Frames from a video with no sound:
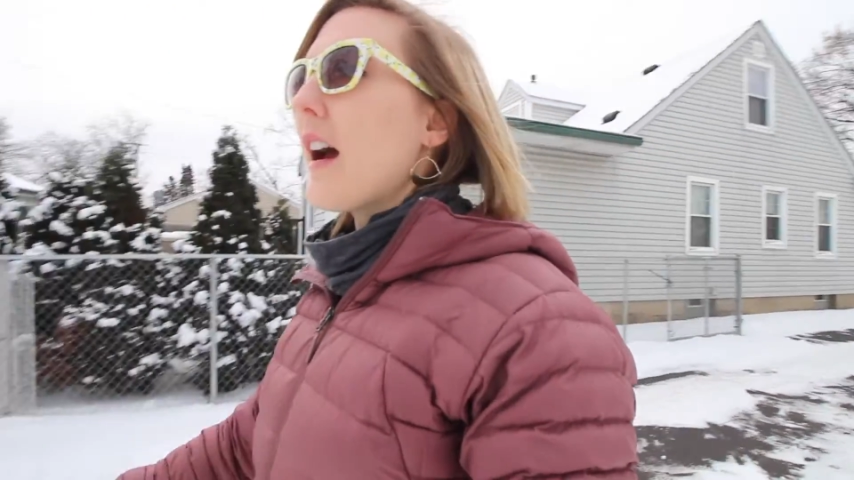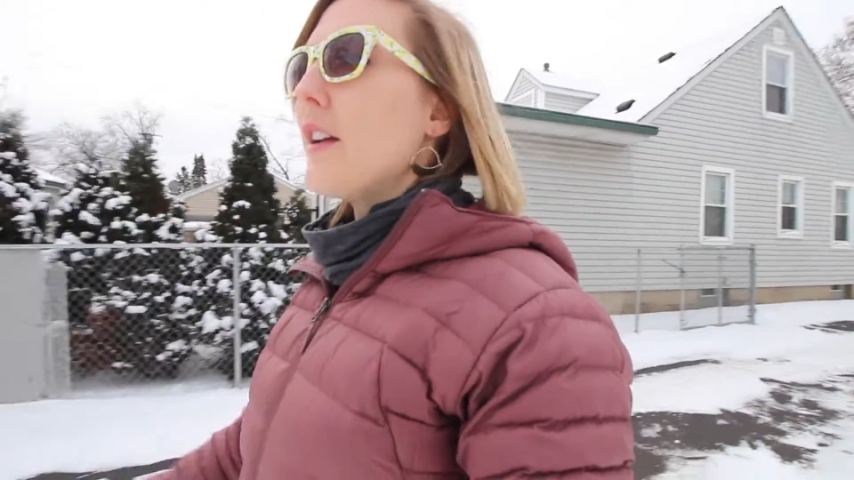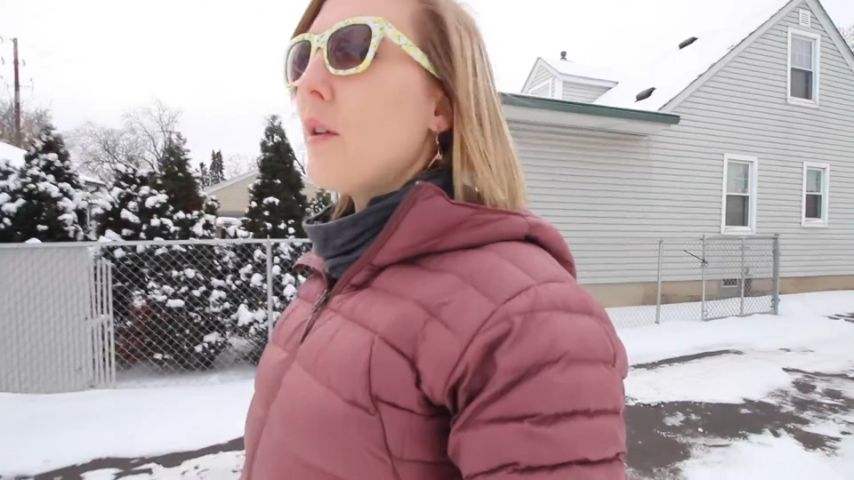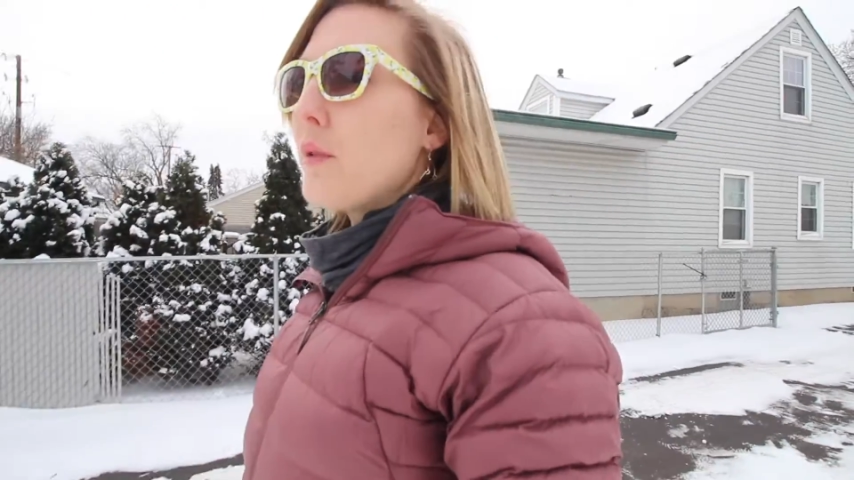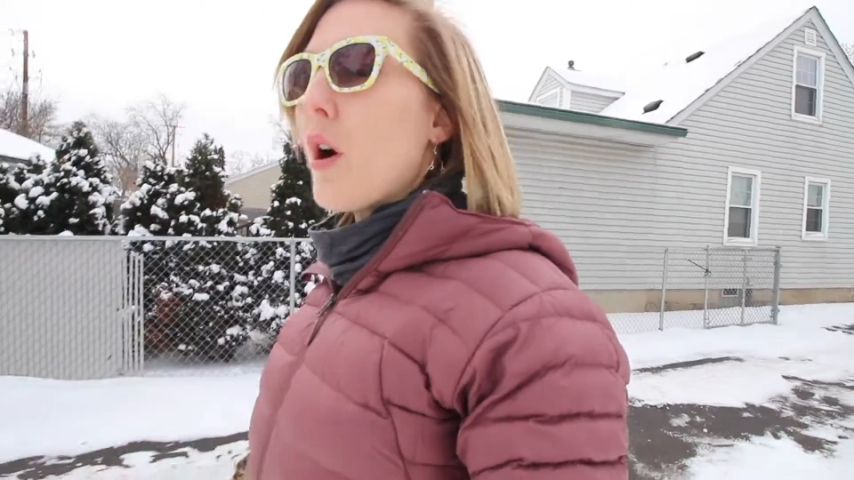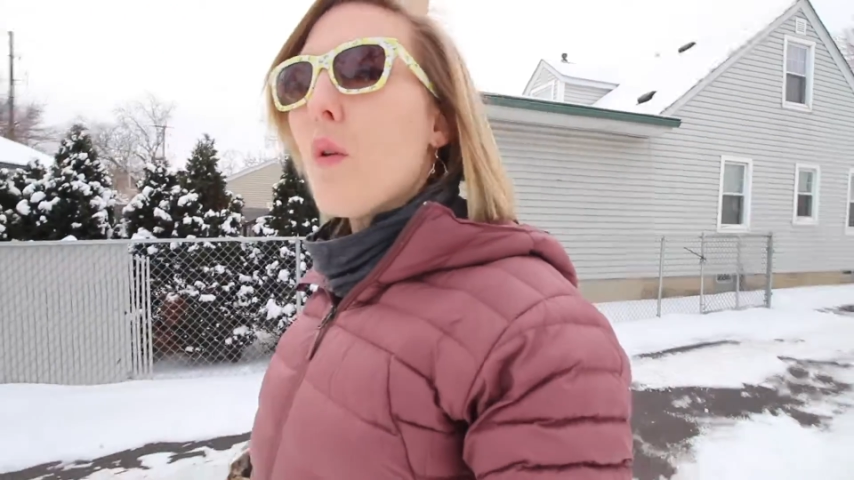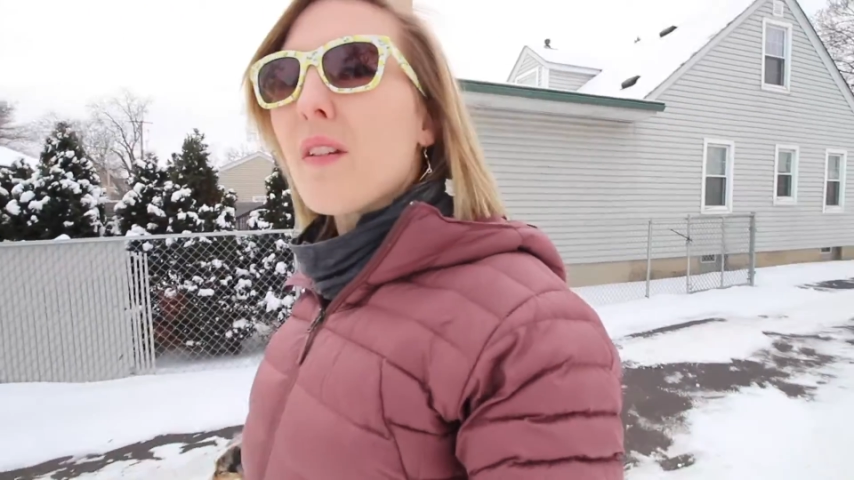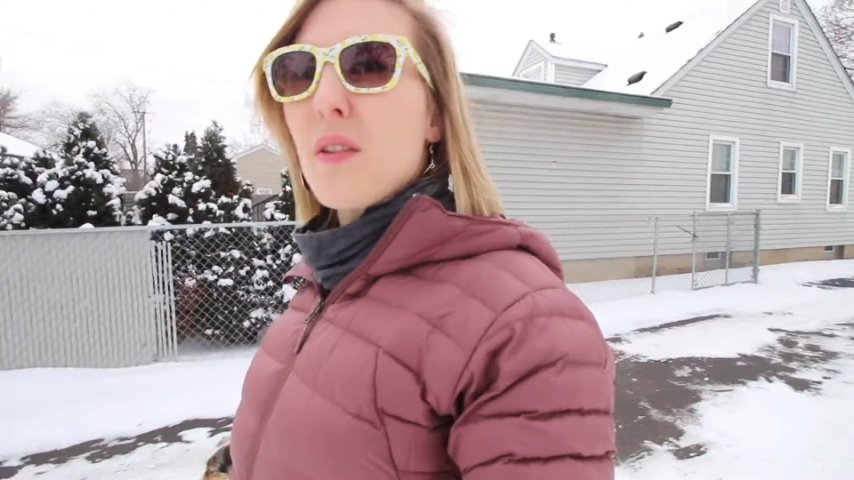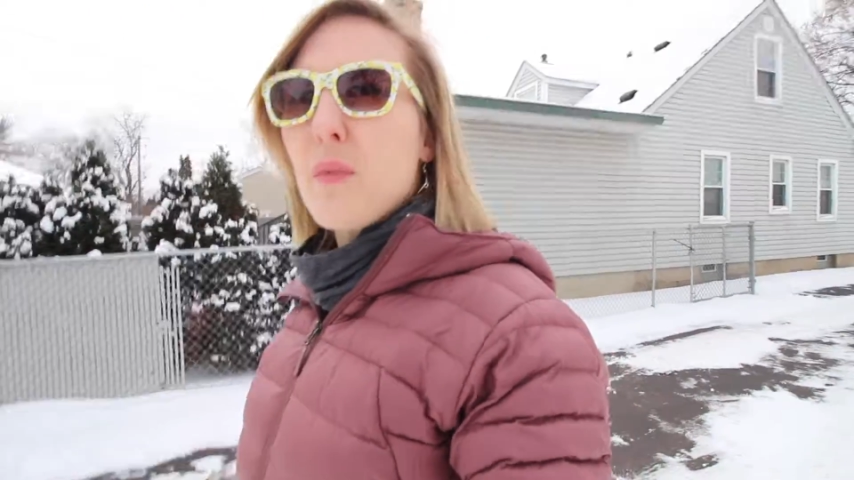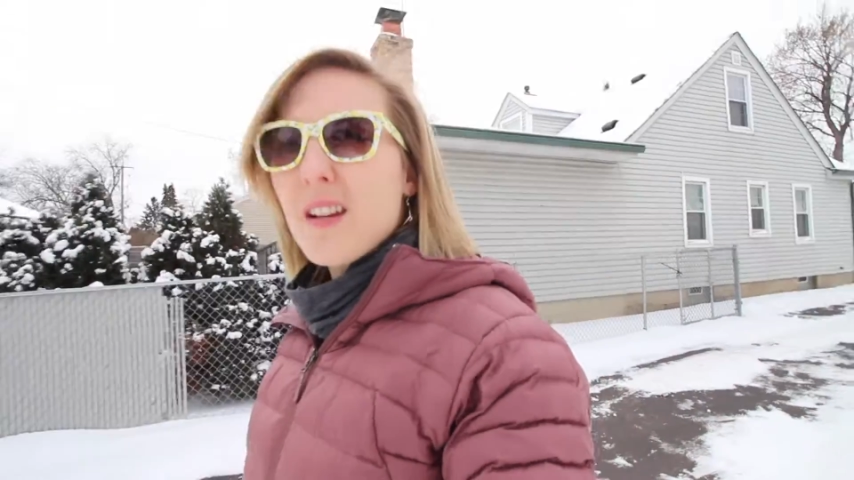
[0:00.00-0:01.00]
I don't know
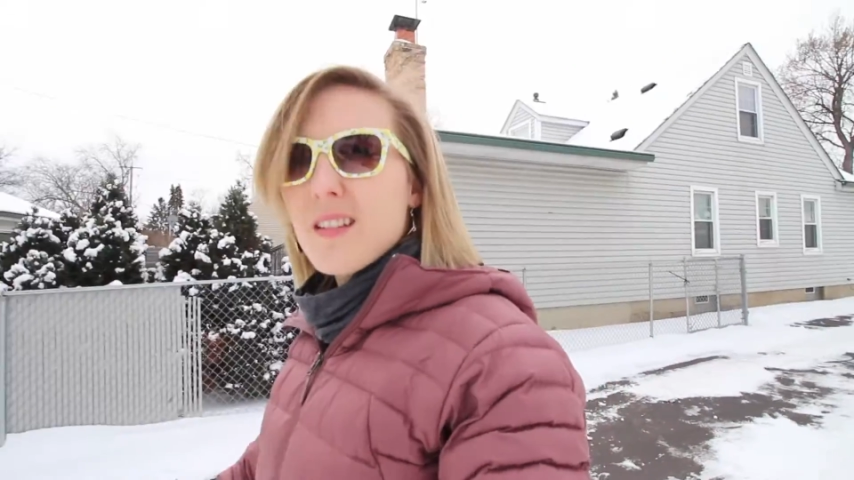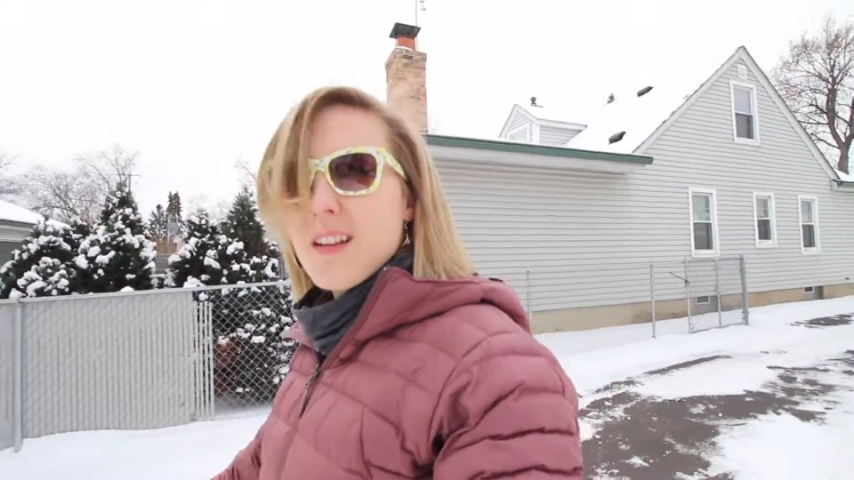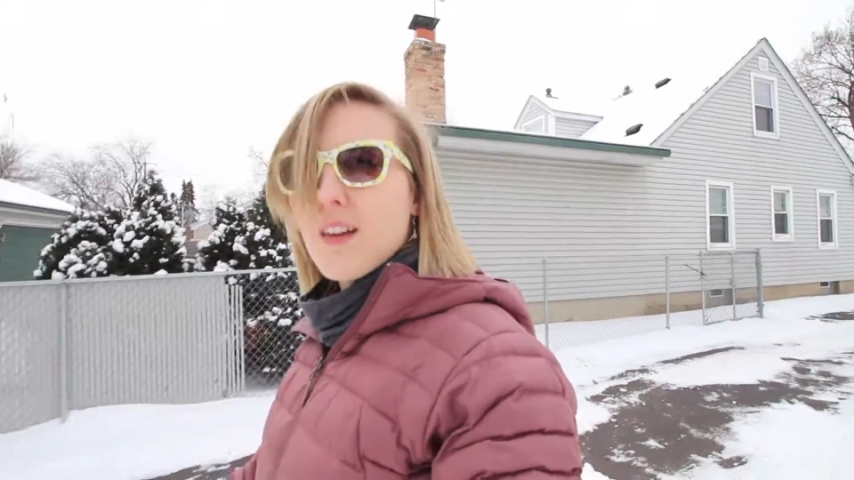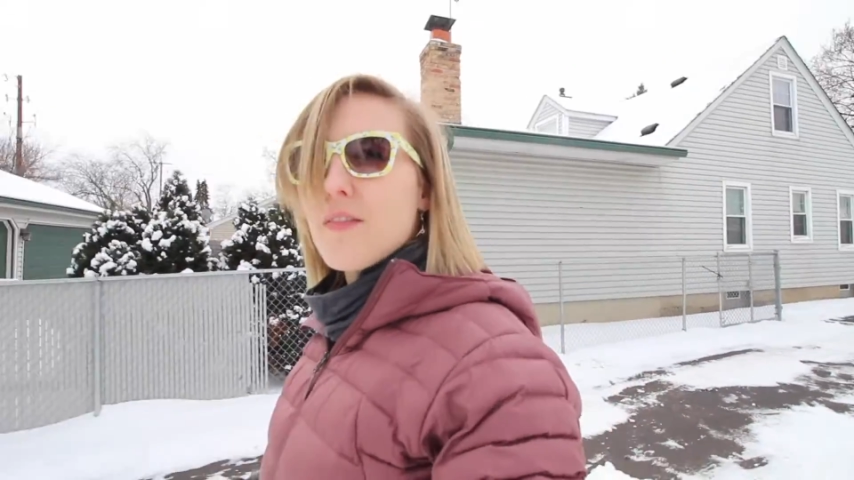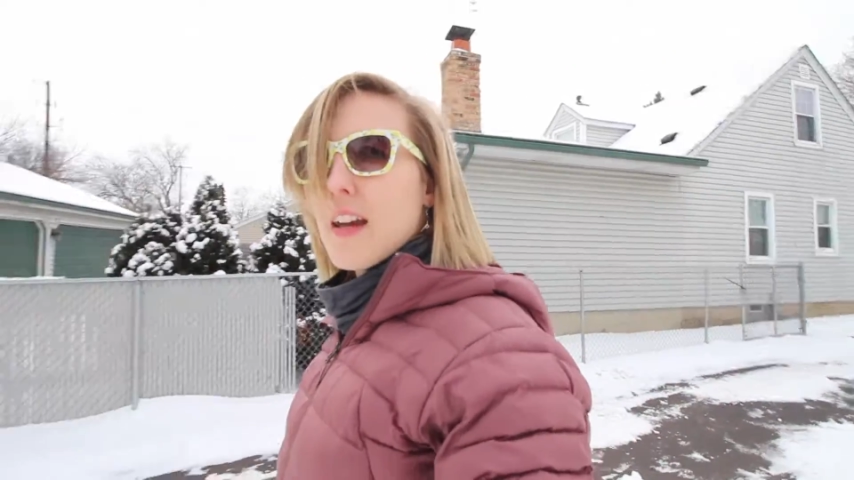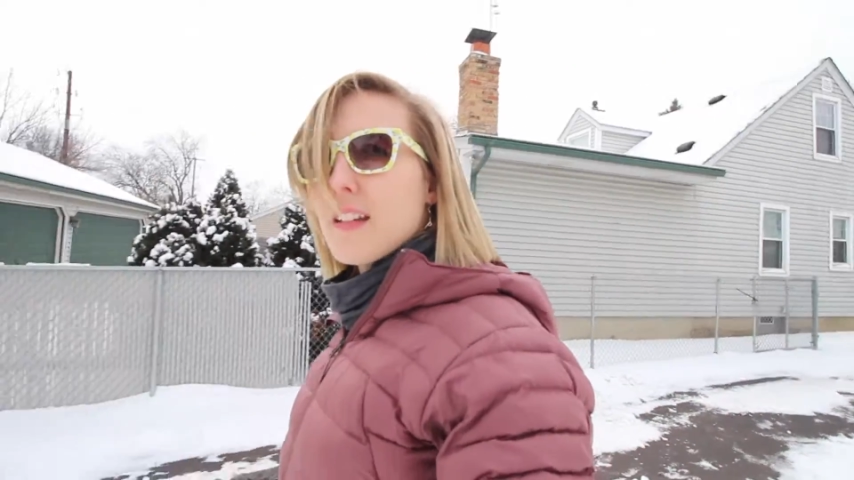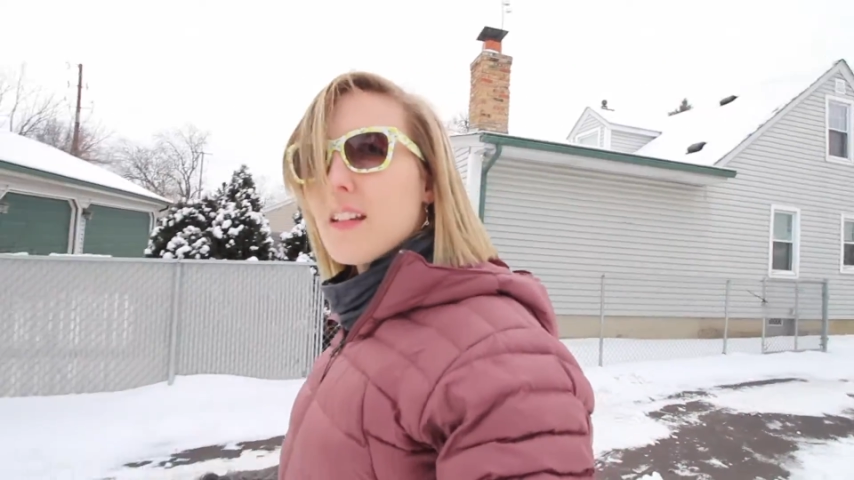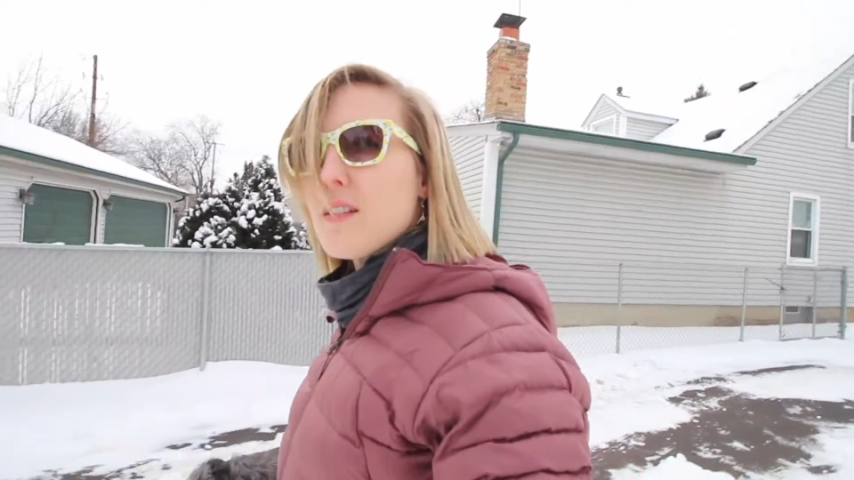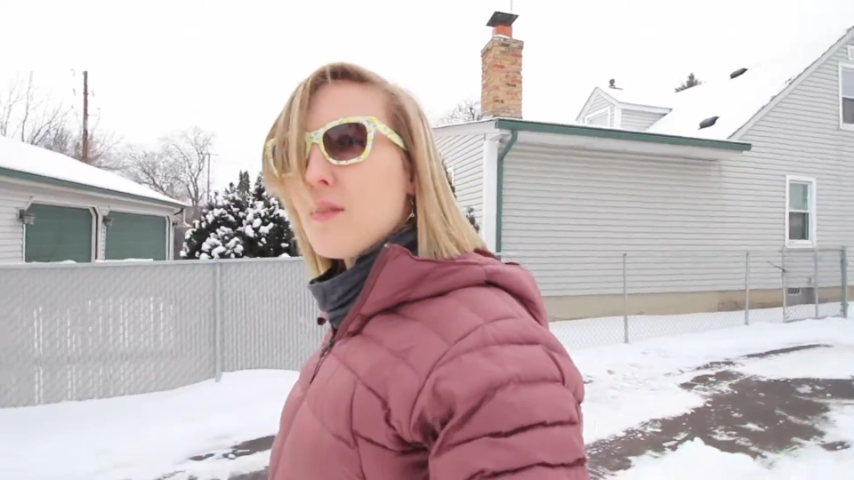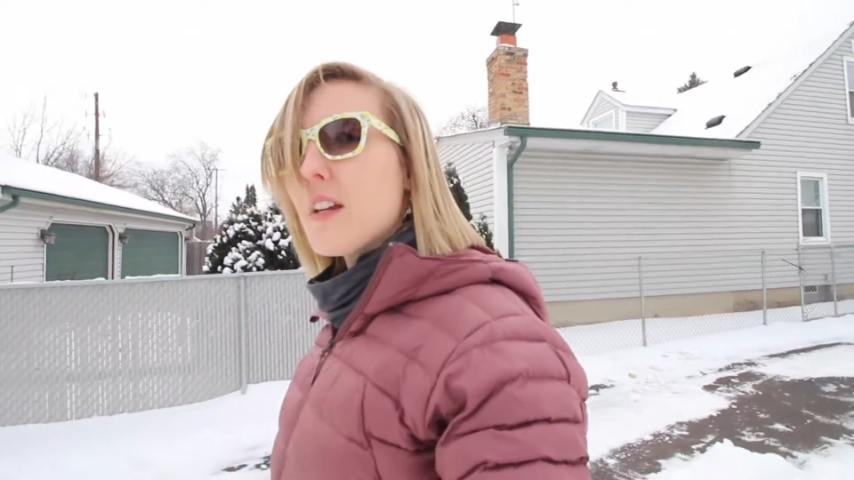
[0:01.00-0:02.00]
if the wind is gonna affect it too